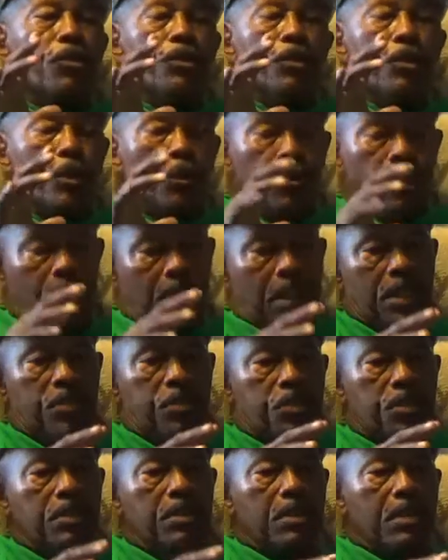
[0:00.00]
the
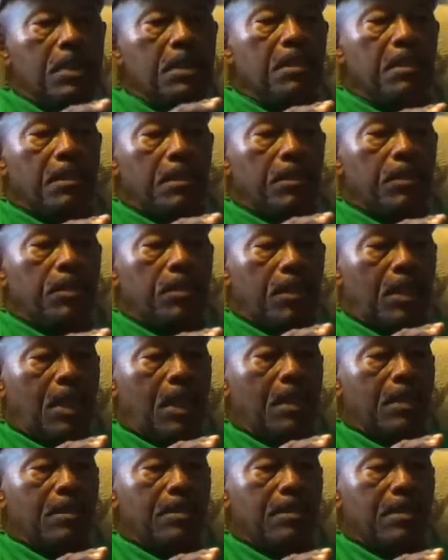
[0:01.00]
religion here in the
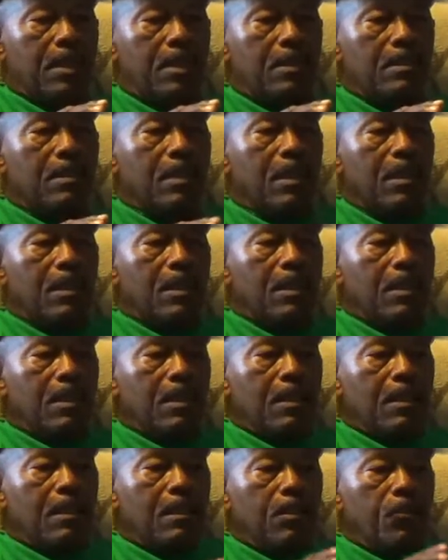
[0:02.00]
United States.
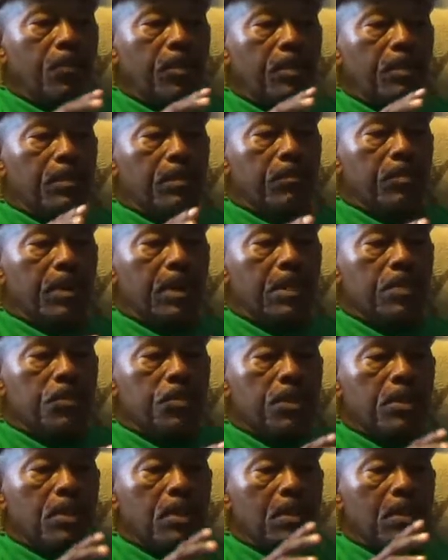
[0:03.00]
The, re the
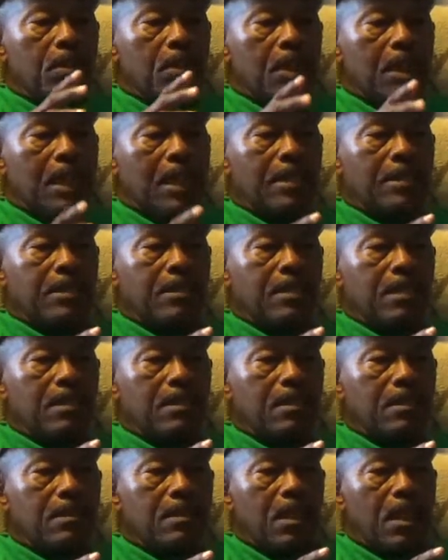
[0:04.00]
religion in the United States
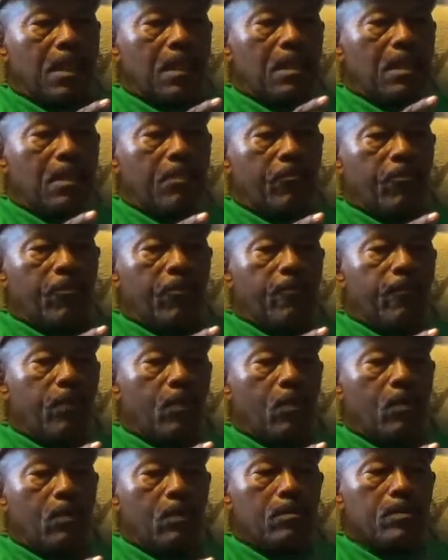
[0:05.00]
has taken different
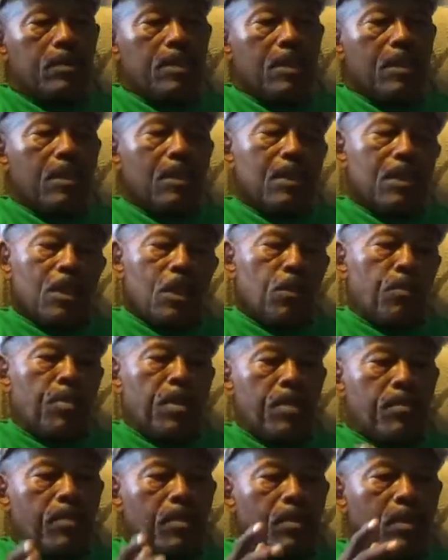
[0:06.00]
forms. The
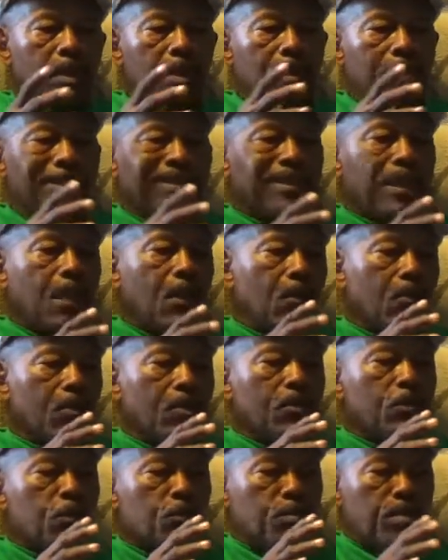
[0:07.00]
people in the
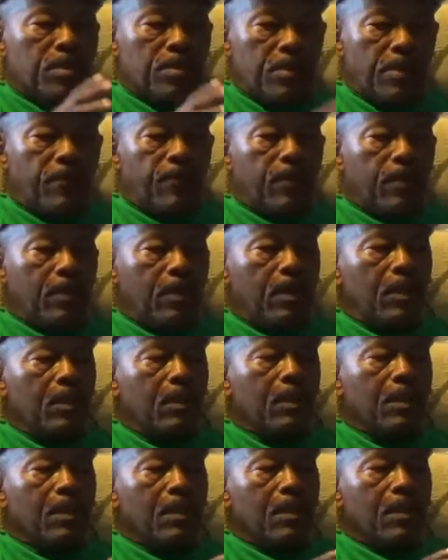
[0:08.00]
South,
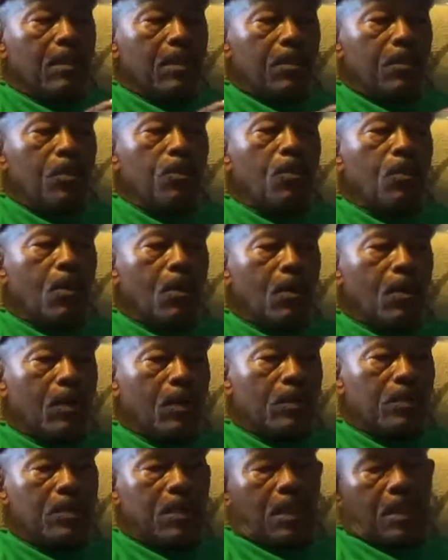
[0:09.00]
specifically New
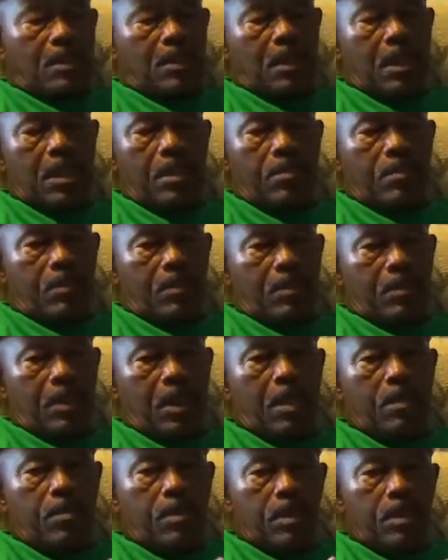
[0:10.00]
Orleans, has labeled,
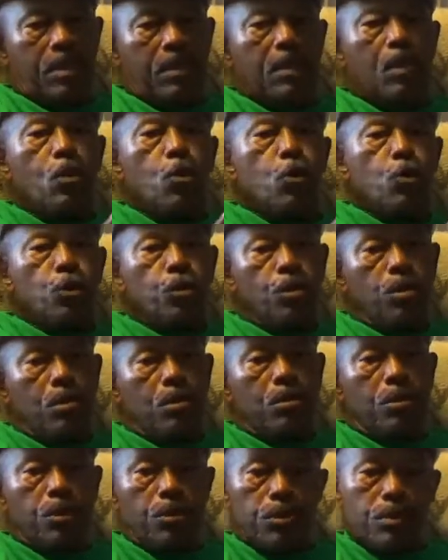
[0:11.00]
labeled it
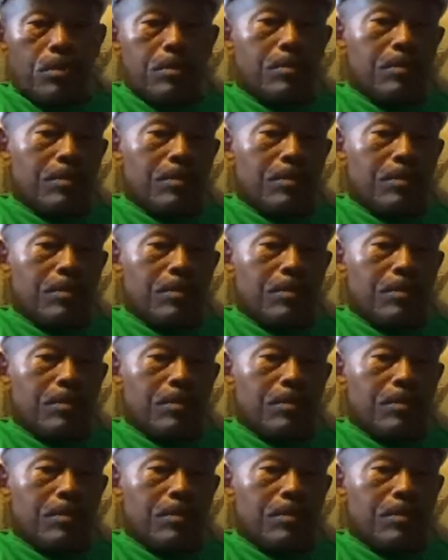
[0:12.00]
hoodoo,